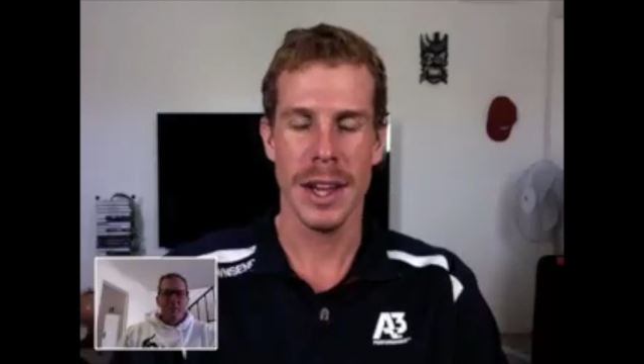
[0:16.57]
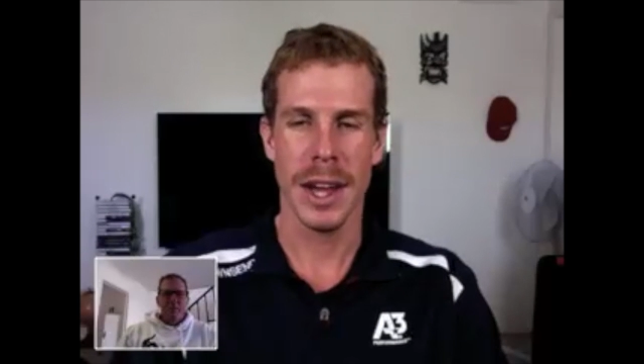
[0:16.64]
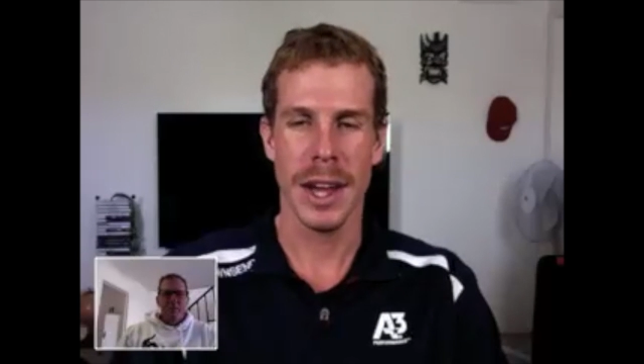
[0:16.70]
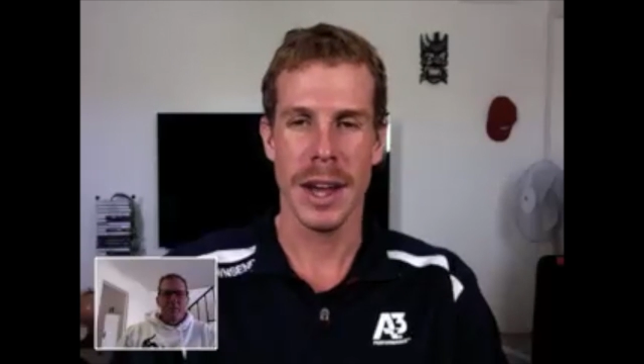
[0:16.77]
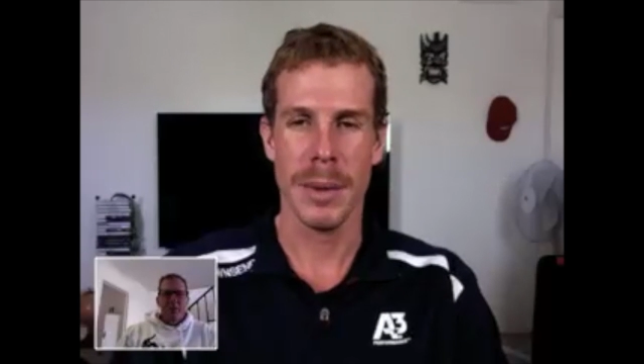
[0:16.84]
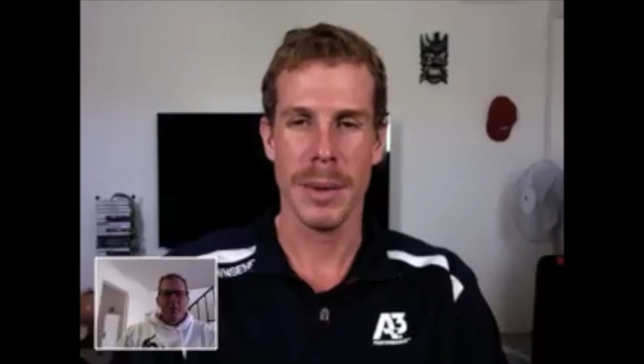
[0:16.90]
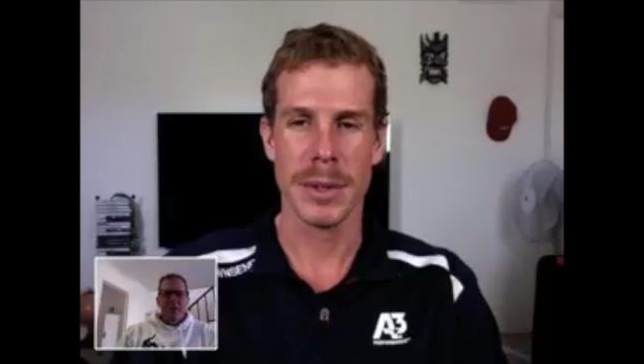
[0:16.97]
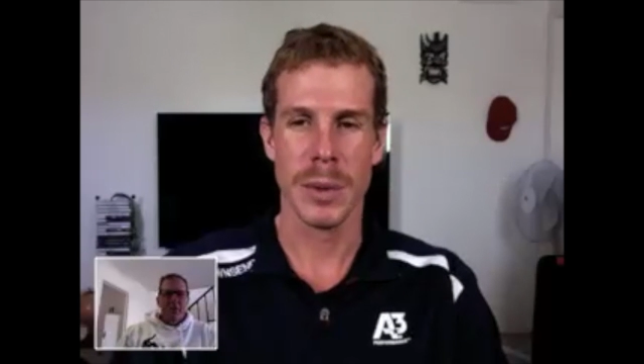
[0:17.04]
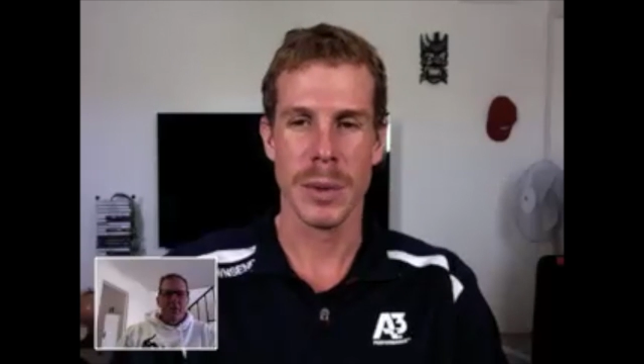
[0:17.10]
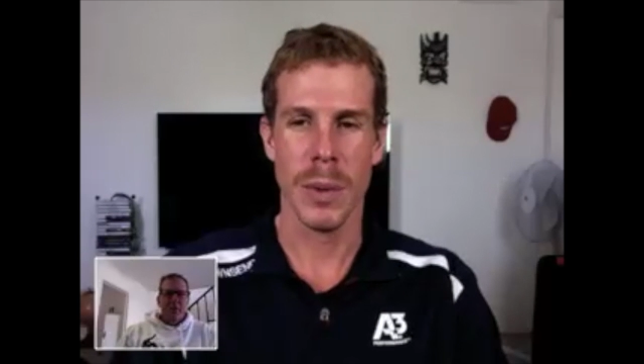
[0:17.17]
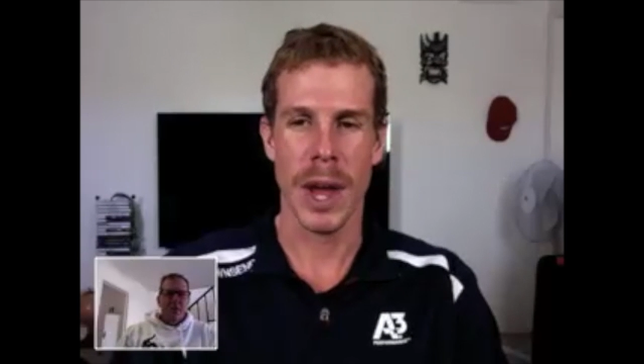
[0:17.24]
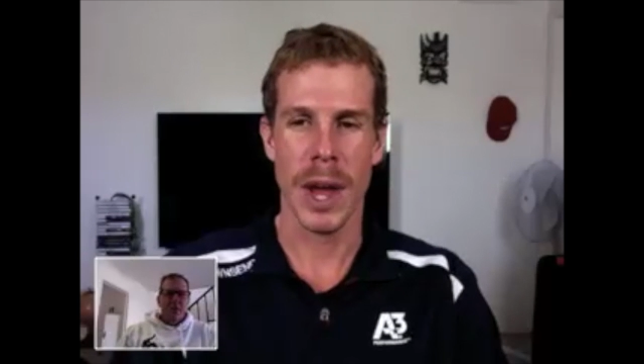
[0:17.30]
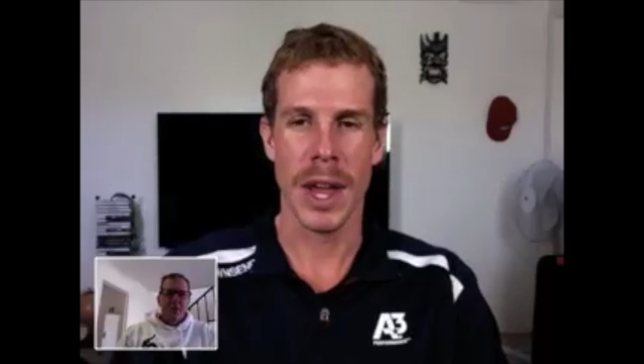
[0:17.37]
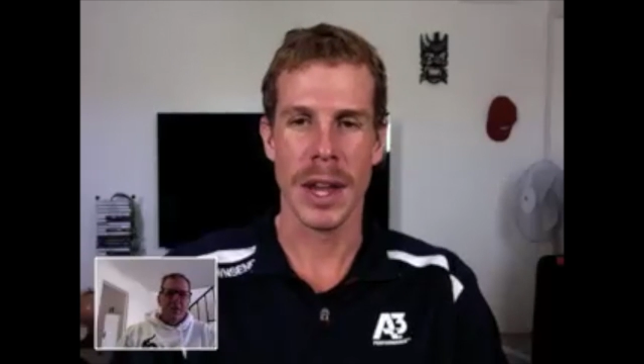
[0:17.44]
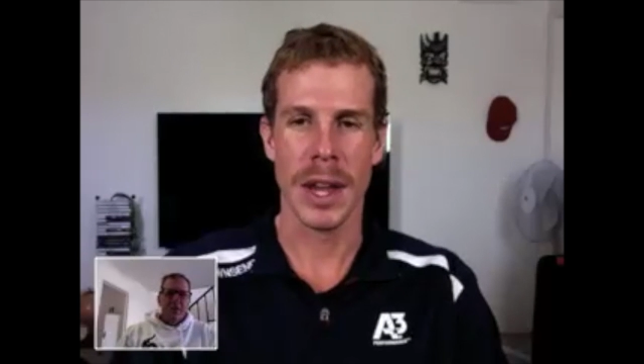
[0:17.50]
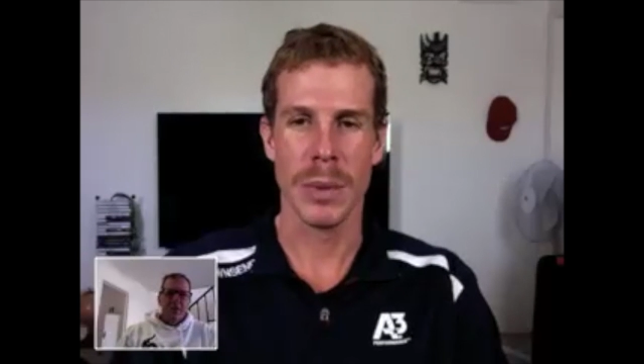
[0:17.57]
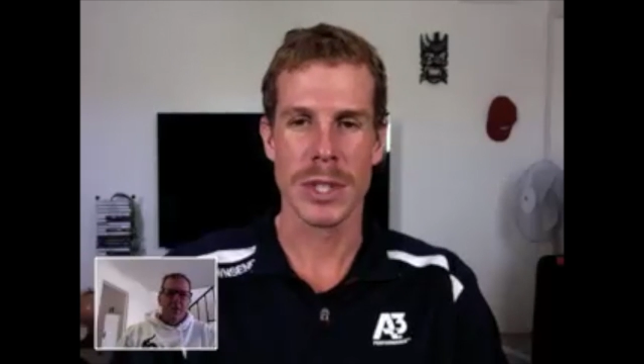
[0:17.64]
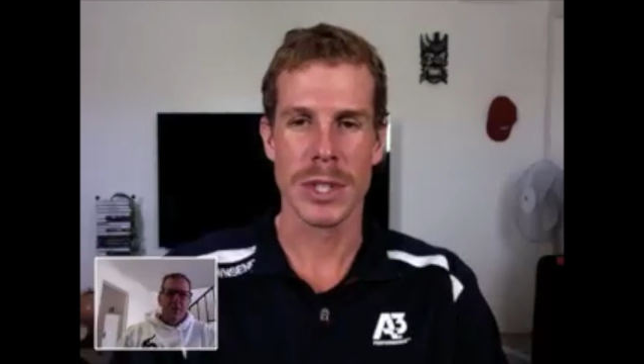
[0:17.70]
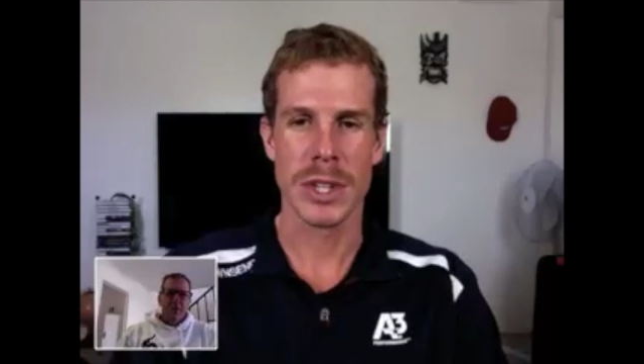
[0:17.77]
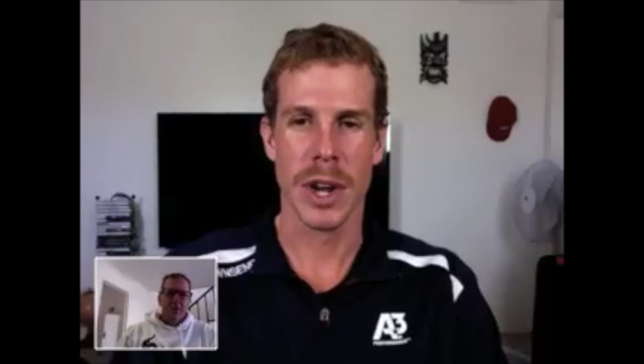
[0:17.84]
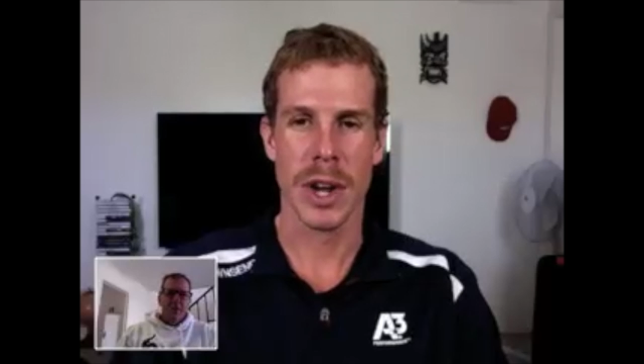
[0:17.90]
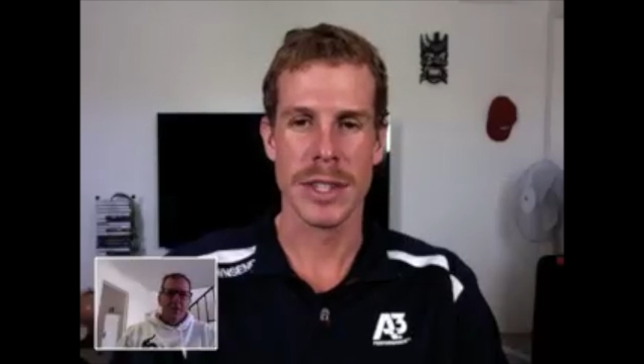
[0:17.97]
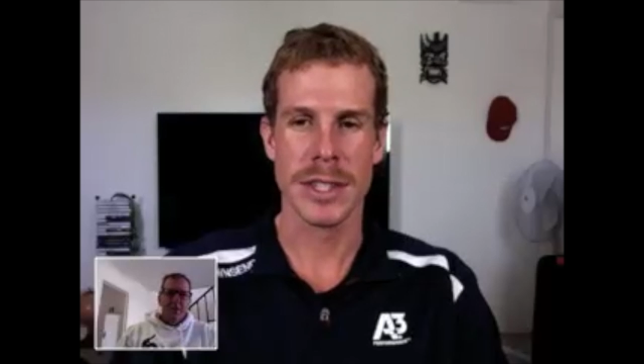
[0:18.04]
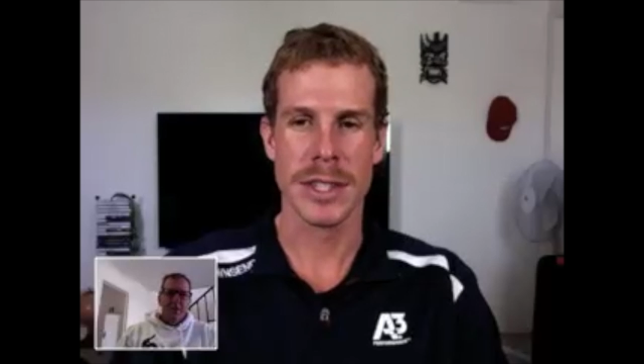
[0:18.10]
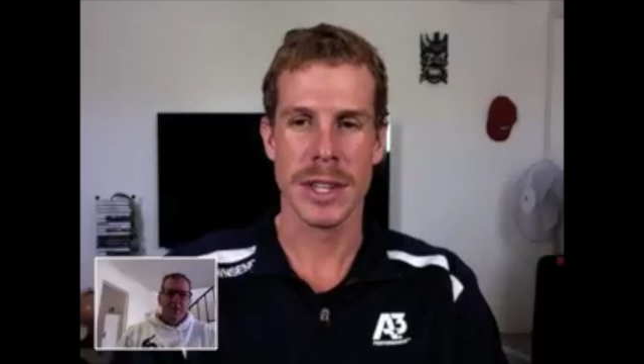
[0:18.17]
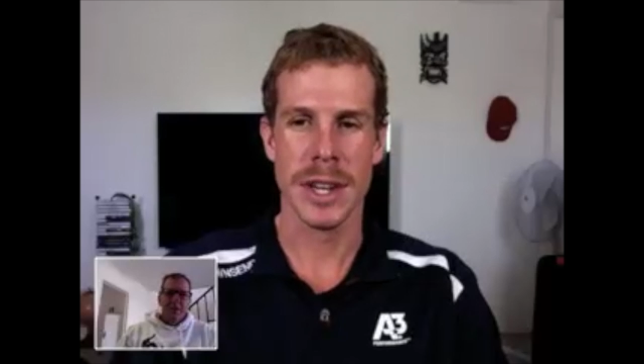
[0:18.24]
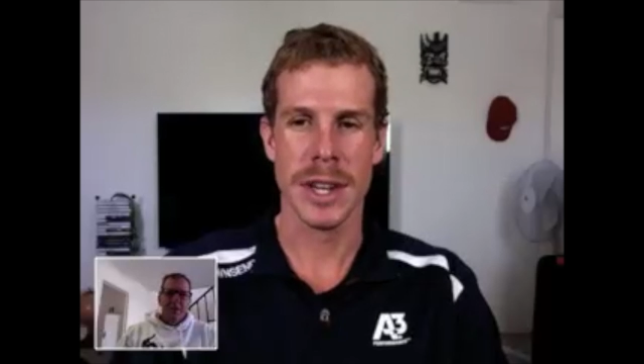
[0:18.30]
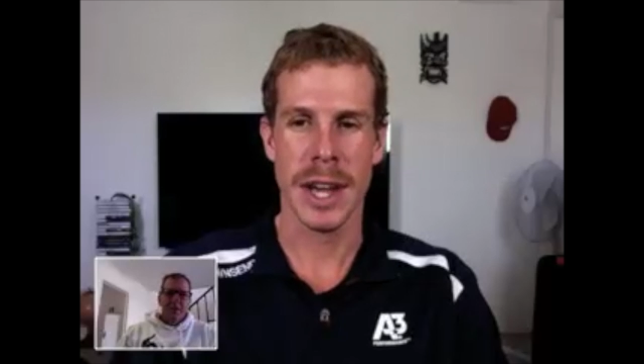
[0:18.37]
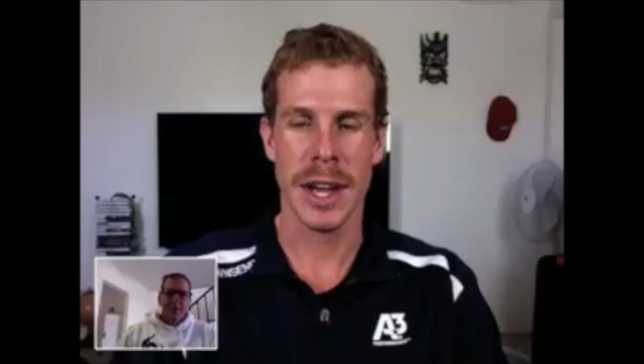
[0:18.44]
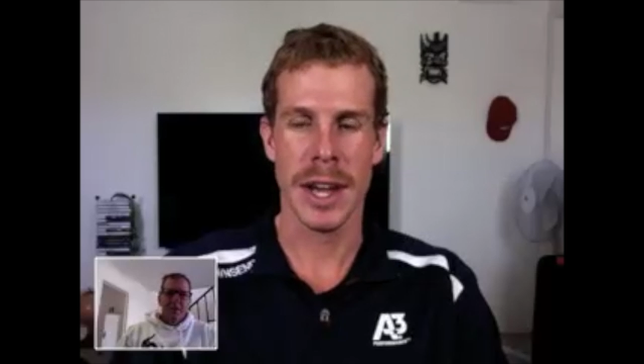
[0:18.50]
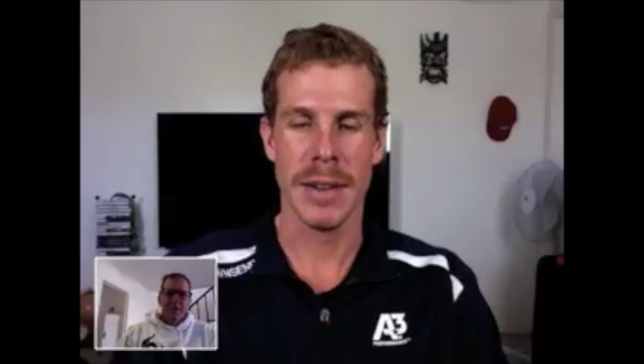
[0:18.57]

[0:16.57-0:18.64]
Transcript: I was away in Wisconsin the